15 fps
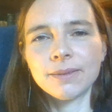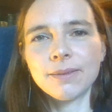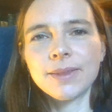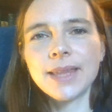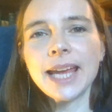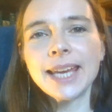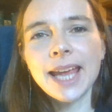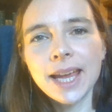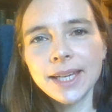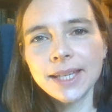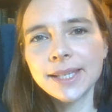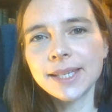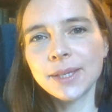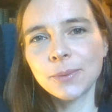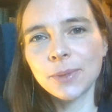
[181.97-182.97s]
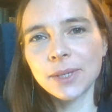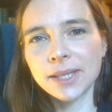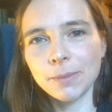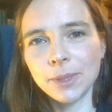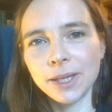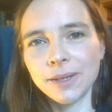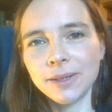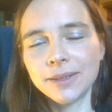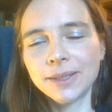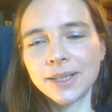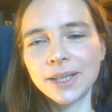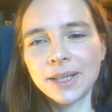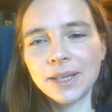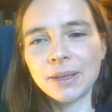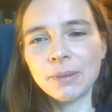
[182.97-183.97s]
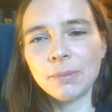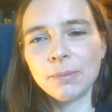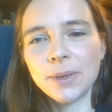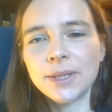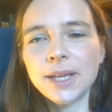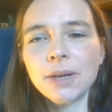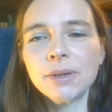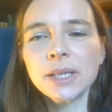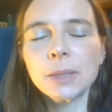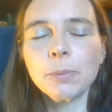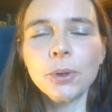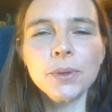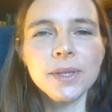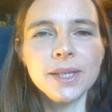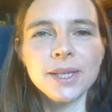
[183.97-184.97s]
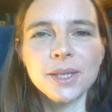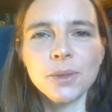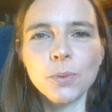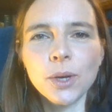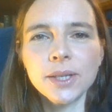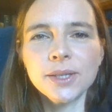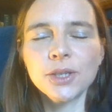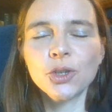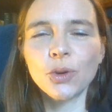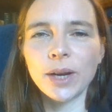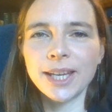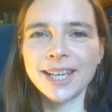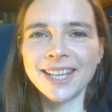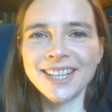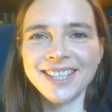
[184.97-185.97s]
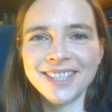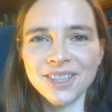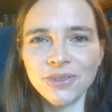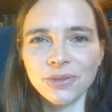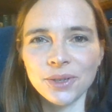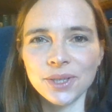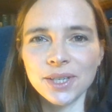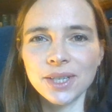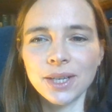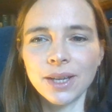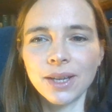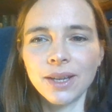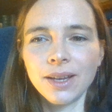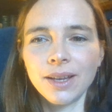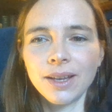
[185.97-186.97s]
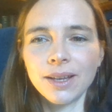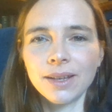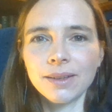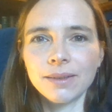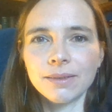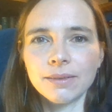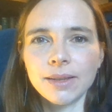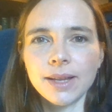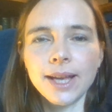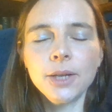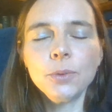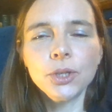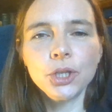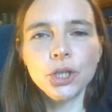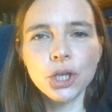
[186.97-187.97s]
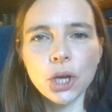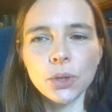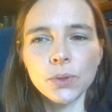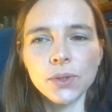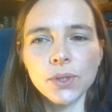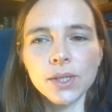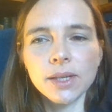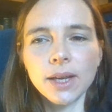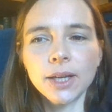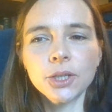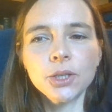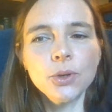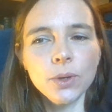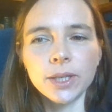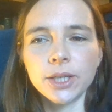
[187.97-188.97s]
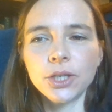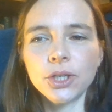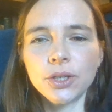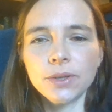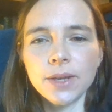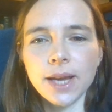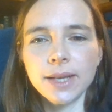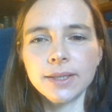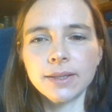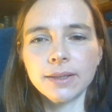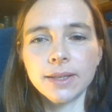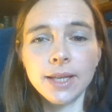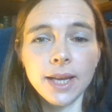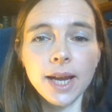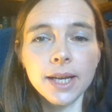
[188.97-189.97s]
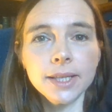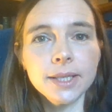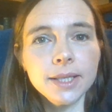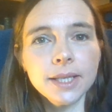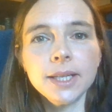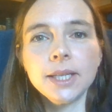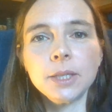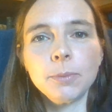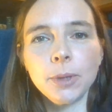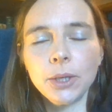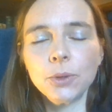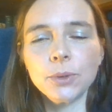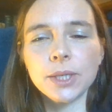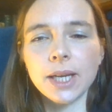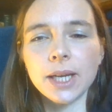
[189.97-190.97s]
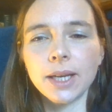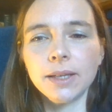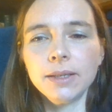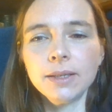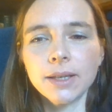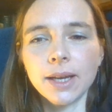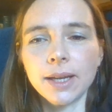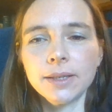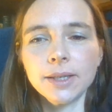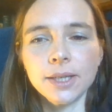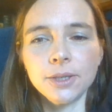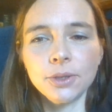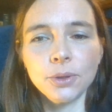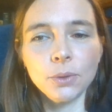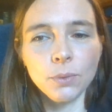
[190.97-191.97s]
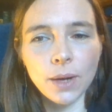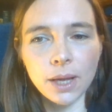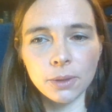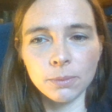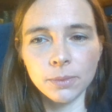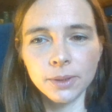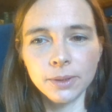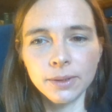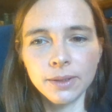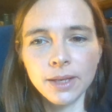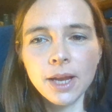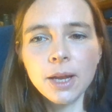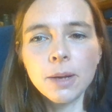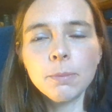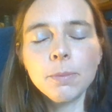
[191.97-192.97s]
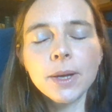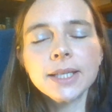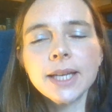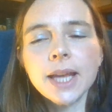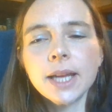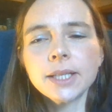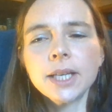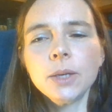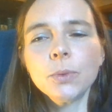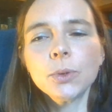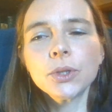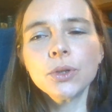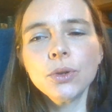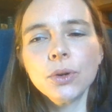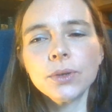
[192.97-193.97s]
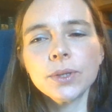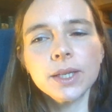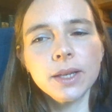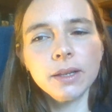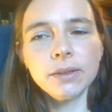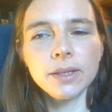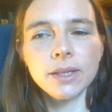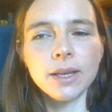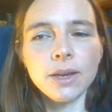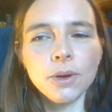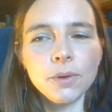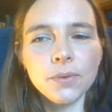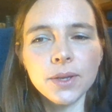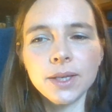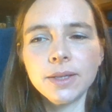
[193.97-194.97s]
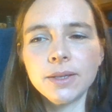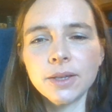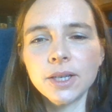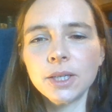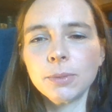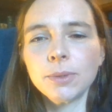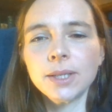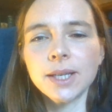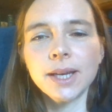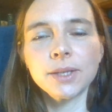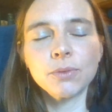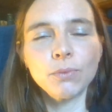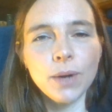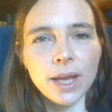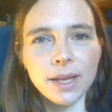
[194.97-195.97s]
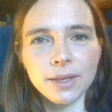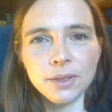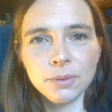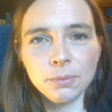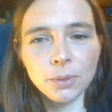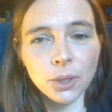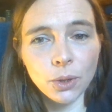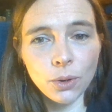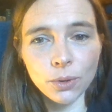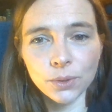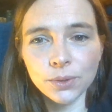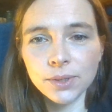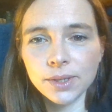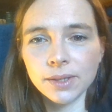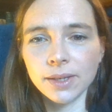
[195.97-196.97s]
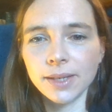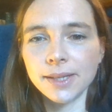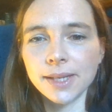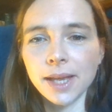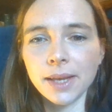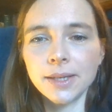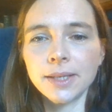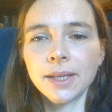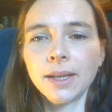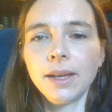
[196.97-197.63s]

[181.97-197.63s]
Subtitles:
Their cases were similar, but their responses were strikingly different. Edward Jones acknowledged that he had indeed been ordained and entered the realm, but yet he was not guilty of the indictment as read because, he said,